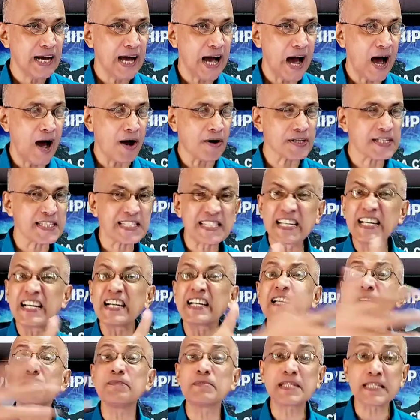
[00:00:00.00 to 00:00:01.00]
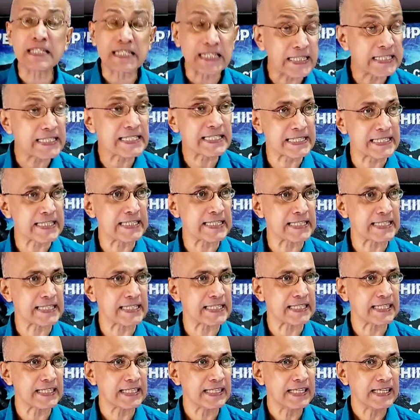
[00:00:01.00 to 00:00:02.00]
our
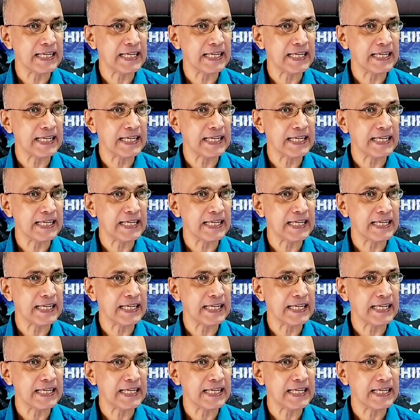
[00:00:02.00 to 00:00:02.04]
circumstances